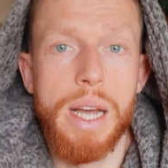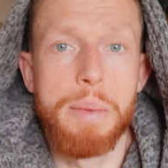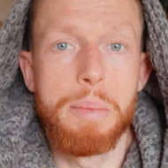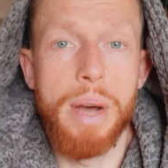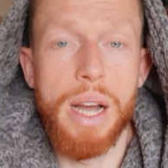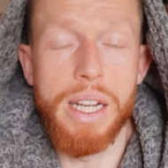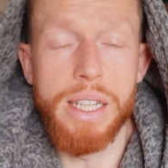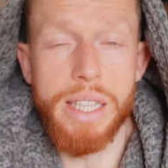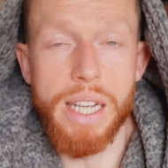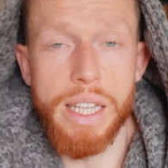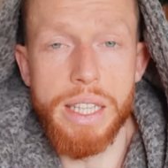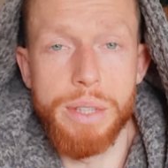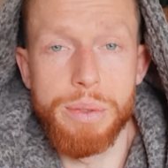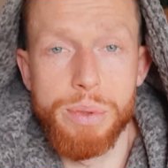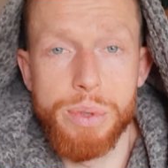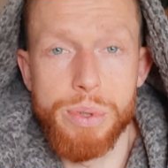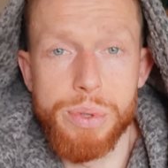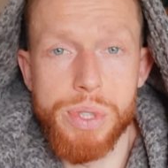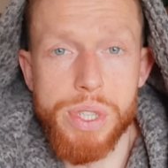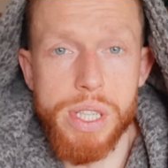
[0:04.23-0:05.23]
my daily
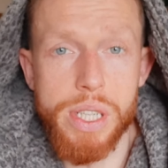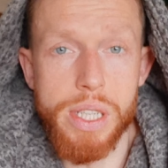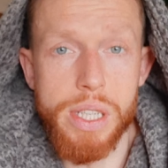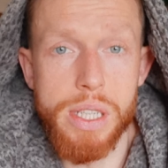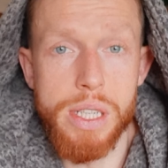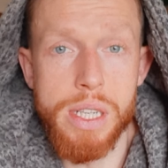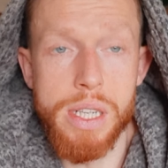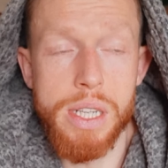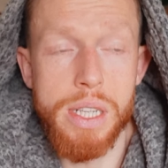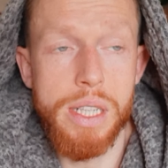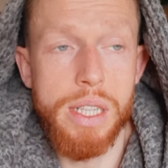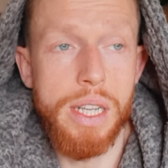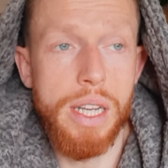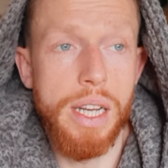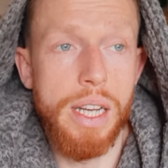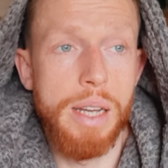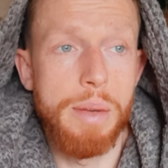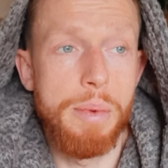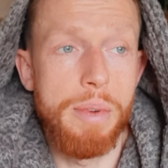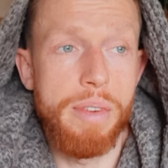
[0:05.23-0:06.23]
routine
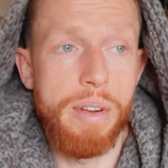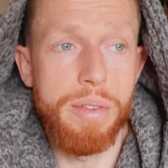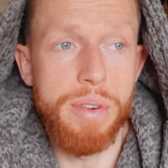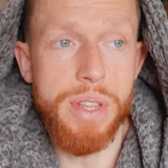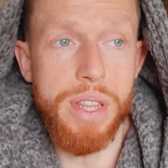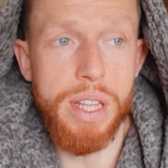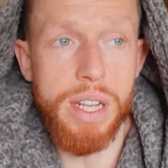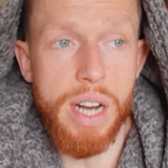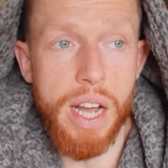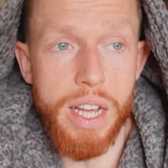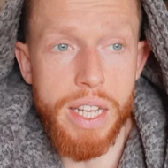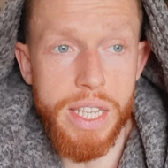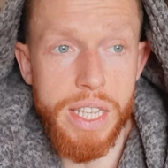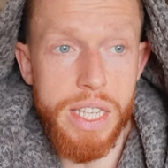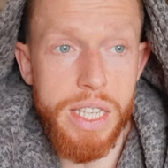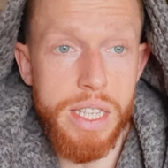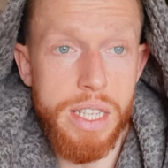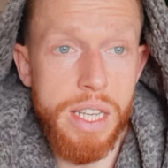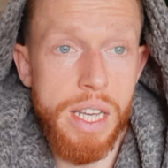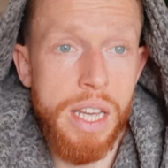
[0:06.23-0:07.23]
of everything I
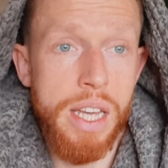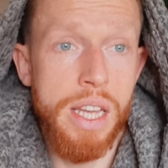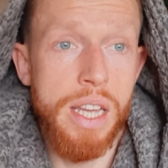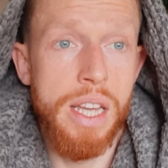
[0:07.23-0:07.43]
eat